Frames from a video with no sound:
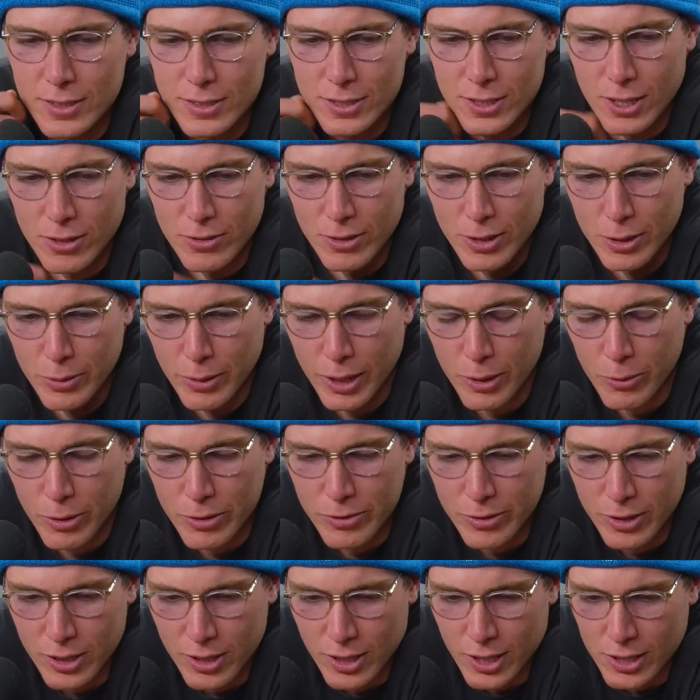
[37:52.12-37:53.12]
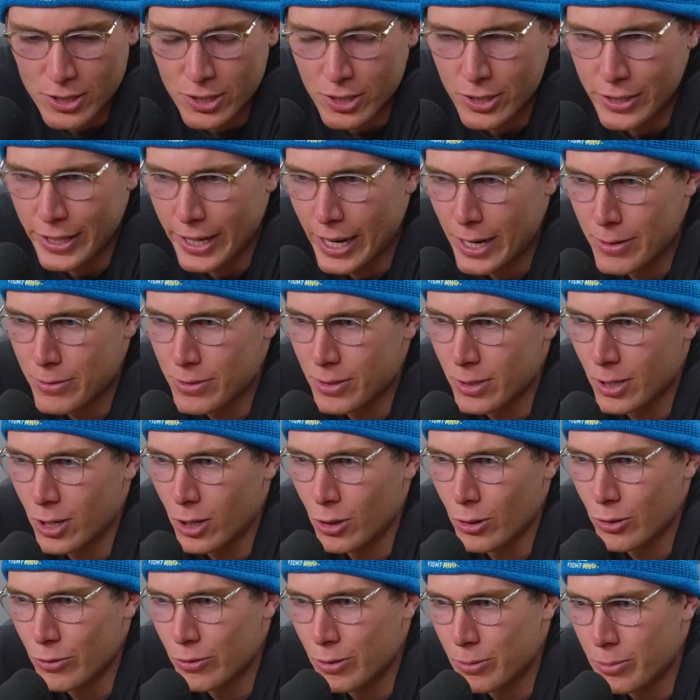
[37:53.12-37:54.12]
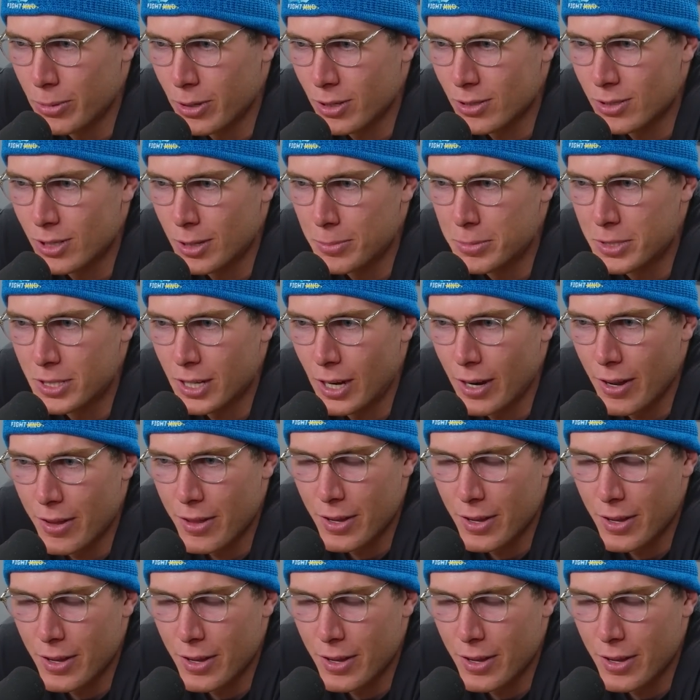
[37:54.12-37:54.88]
It's going really well. We've only lost 2 games from the Collingwood Football Club side of